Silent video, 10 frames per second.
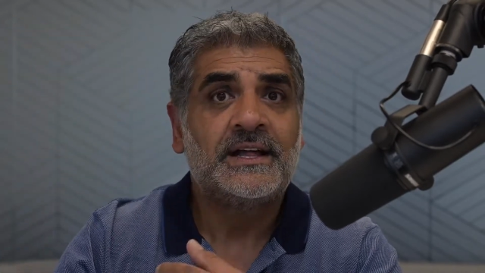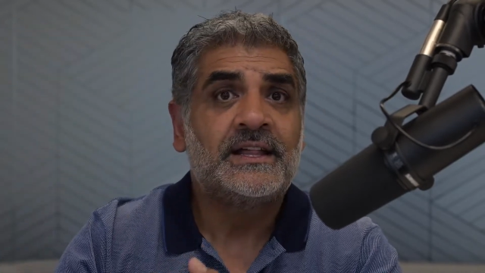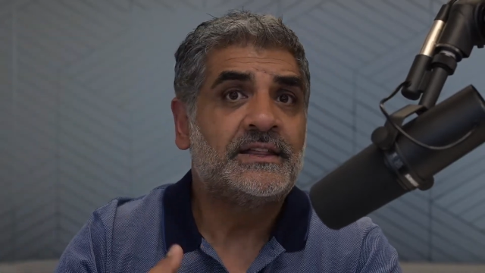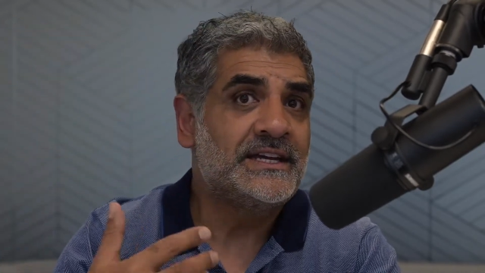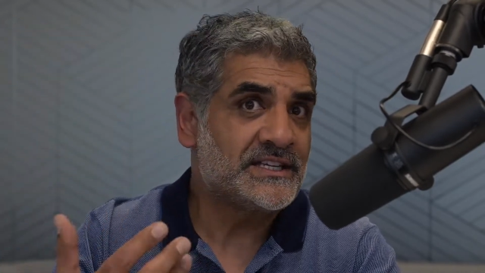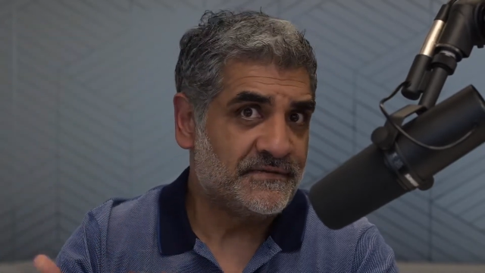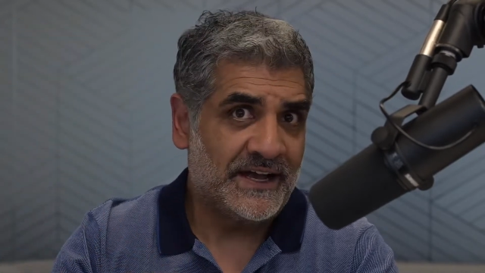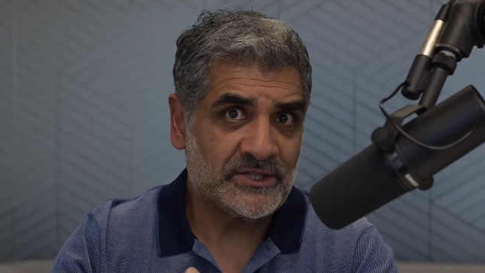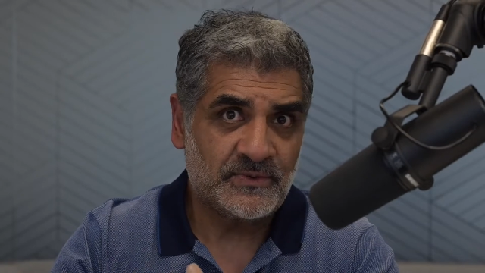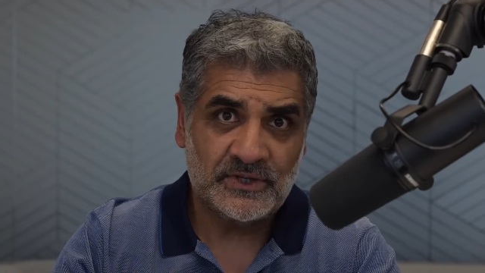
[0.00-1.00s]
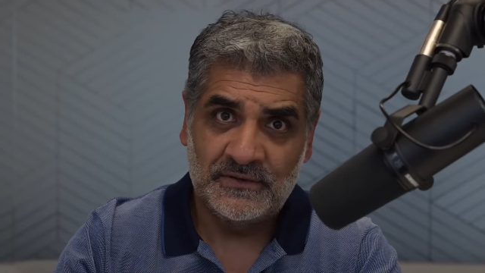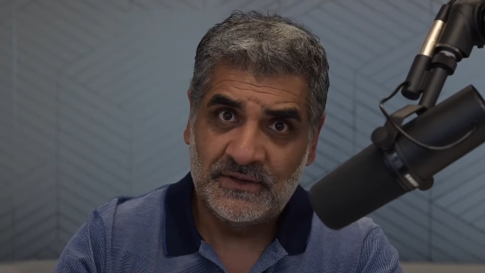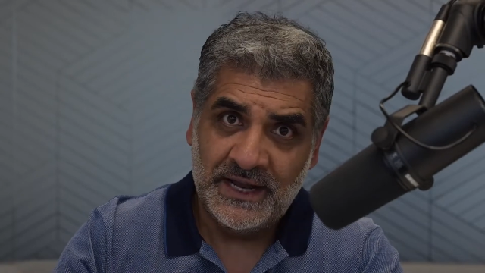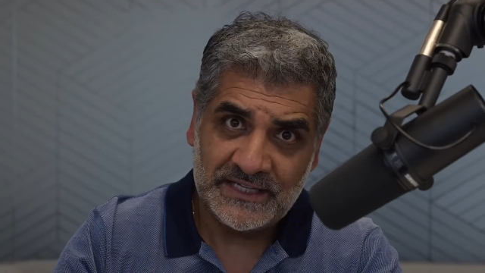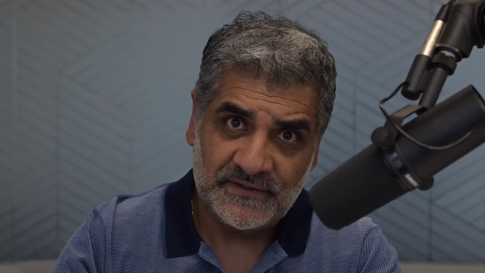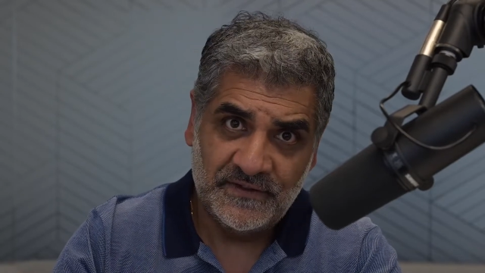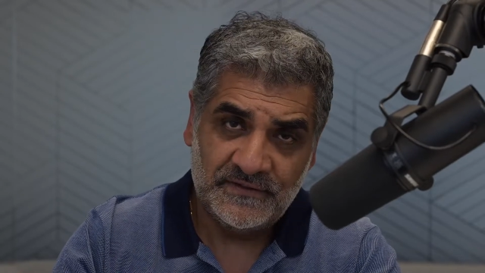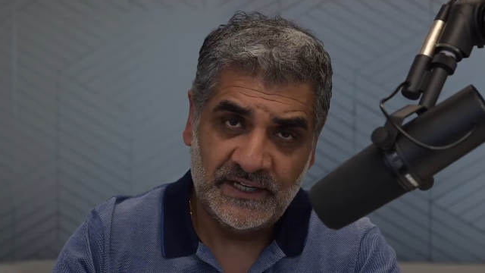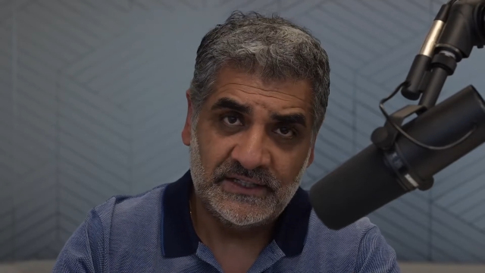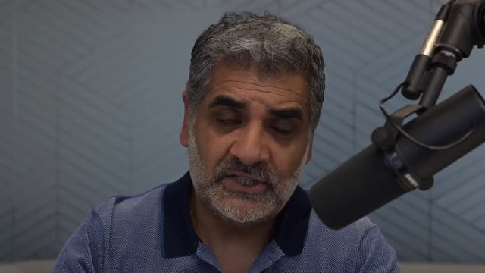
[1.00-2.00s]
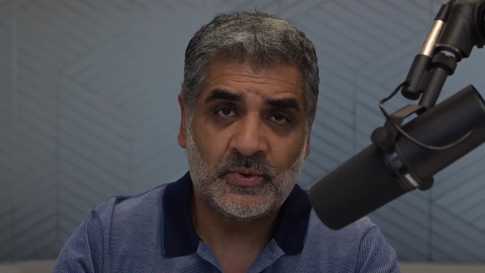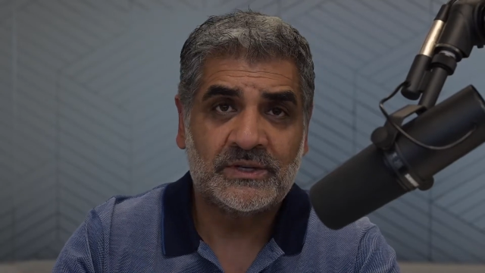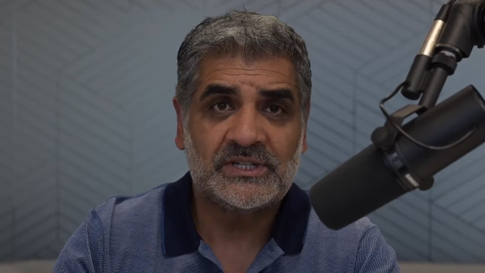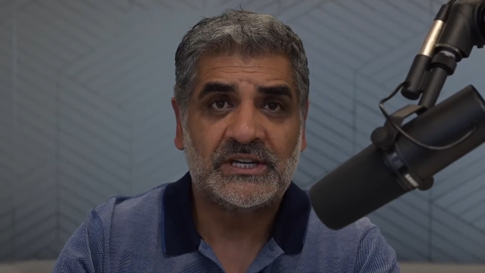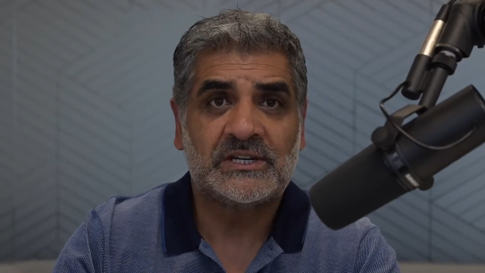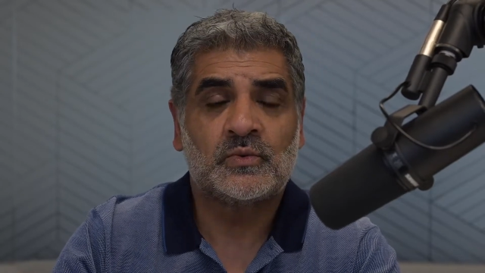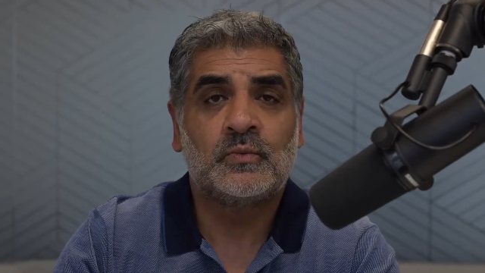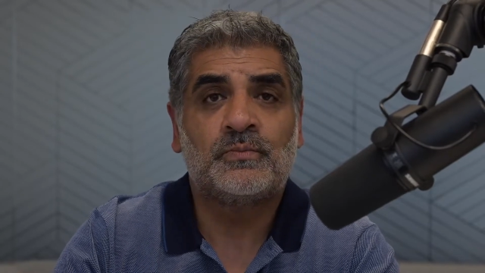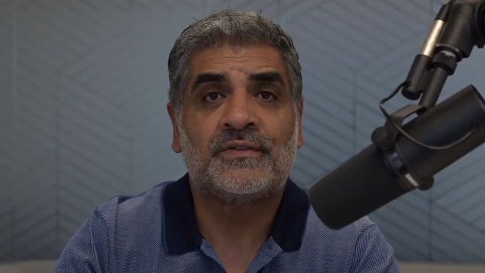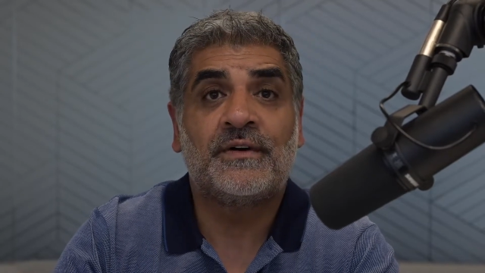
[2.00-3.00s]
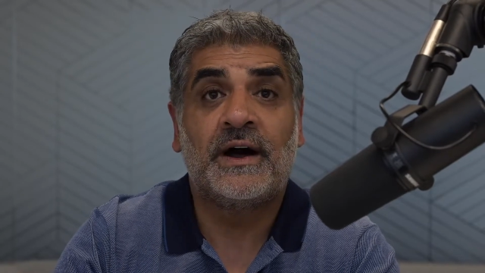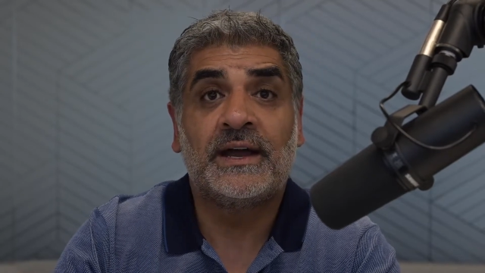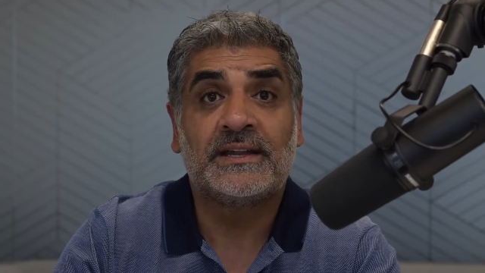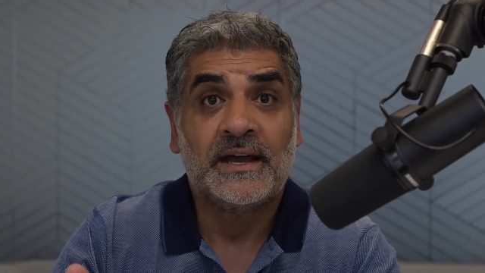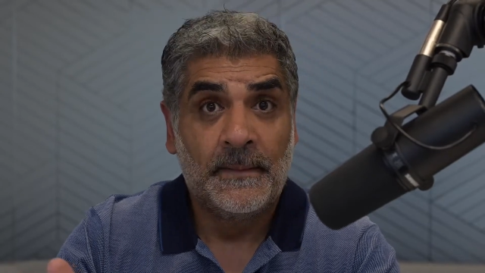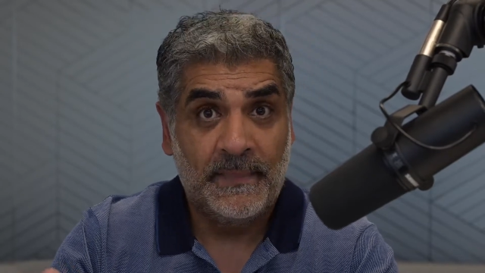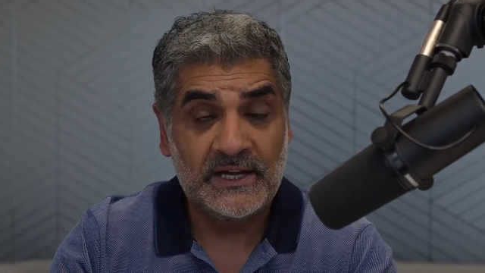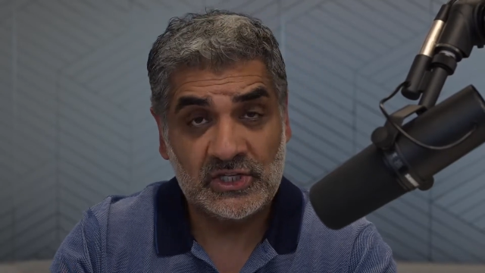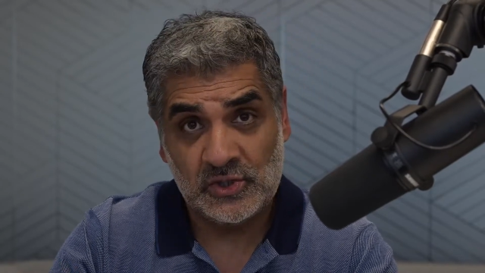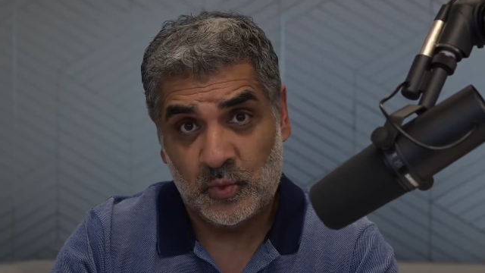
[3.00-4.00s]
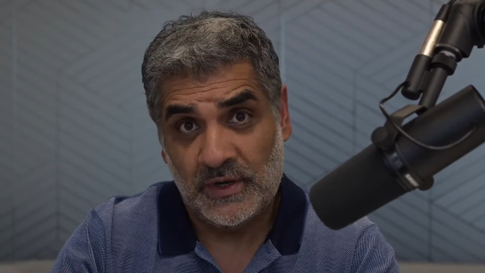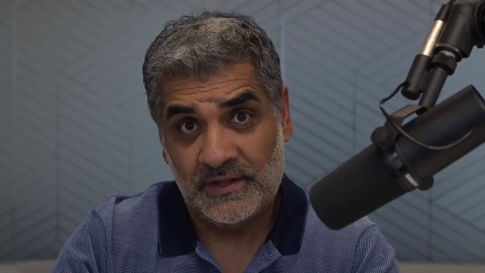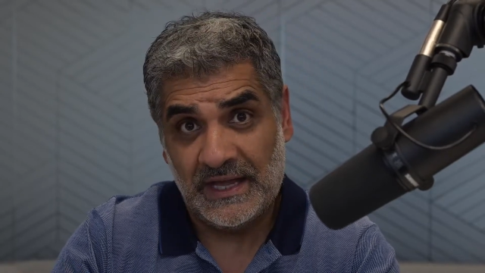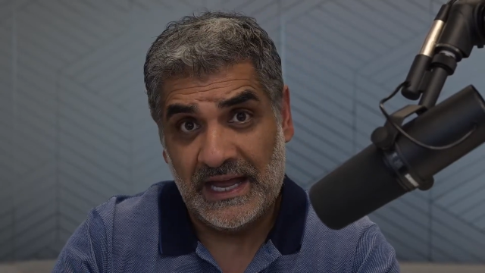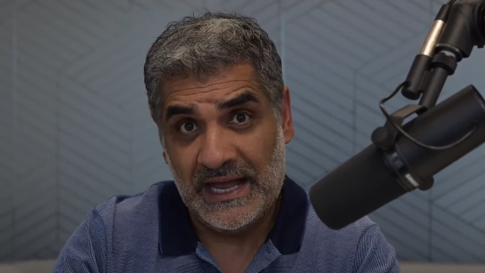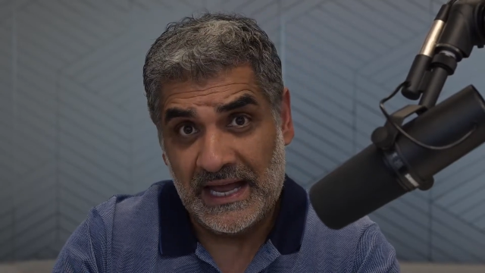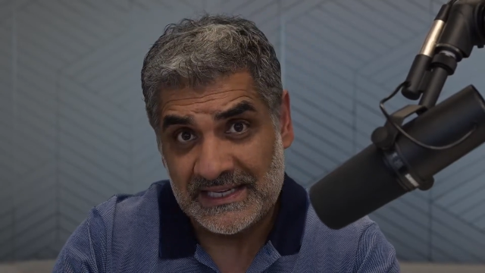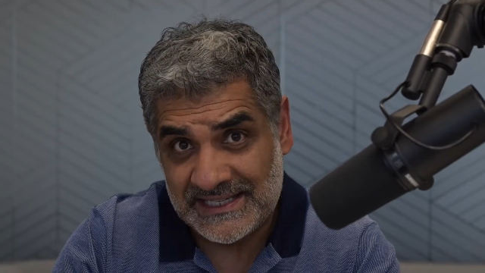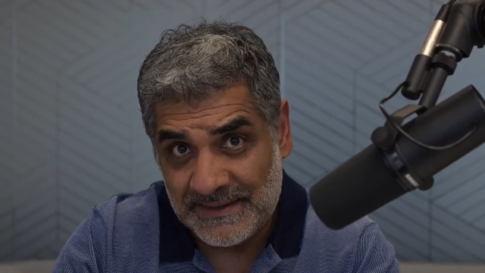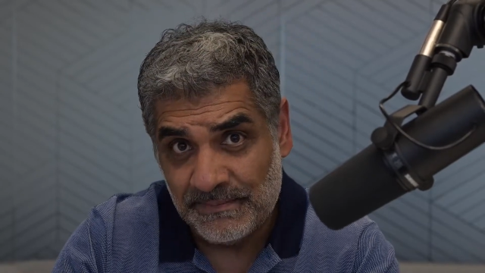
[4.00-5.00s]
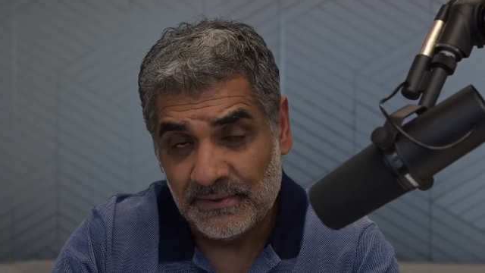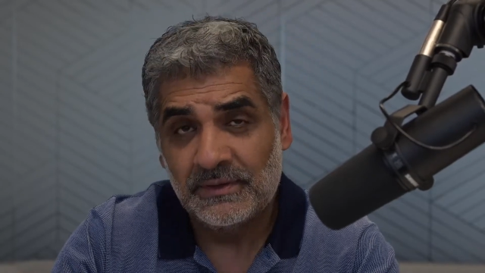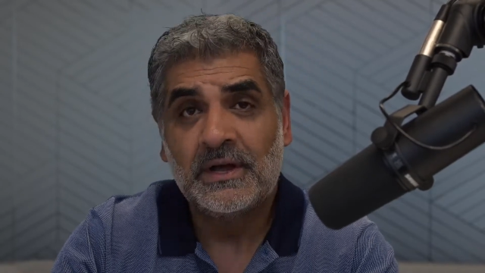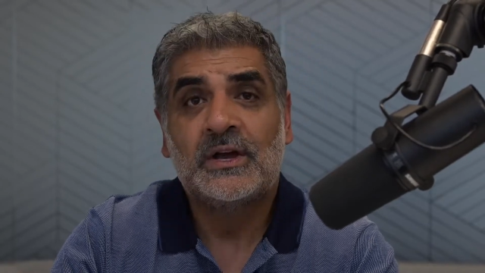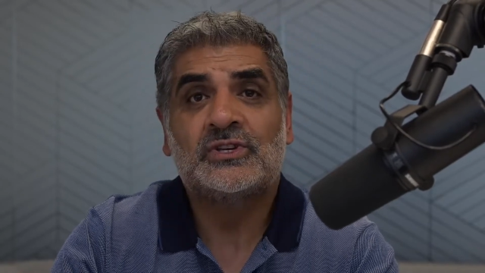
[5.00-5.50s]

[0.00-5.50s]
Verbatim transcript: these advancements over the next 15 to 20 years will provide patients with a simple,